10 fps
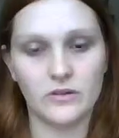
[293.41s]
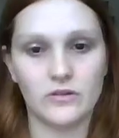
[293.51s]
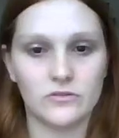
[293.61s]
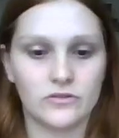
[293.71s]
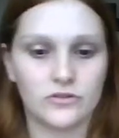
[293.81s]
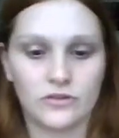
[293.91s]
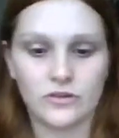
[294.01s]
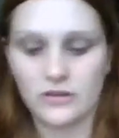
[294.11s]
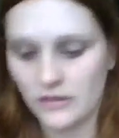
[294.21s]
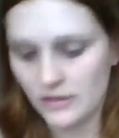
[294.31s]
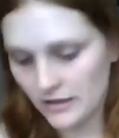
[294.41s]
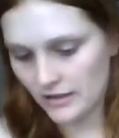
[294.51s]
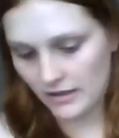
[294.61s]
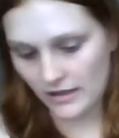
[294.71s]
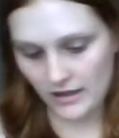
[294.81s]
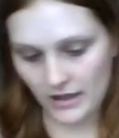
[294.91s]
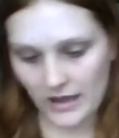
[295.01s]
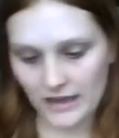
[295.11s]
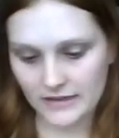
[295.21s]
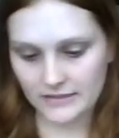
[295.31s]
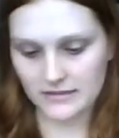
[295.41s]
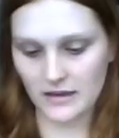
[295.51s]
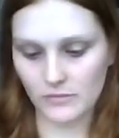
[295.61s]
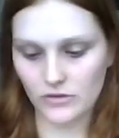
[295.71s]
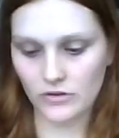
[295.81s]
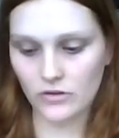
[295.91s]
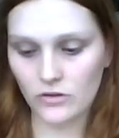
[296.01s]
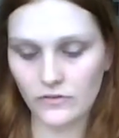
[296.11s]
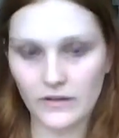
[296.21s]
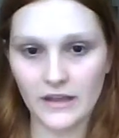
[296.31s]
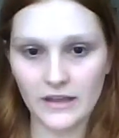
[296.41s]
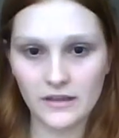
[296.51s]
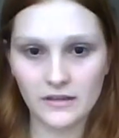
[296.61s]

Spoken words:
much, and I'm going to cover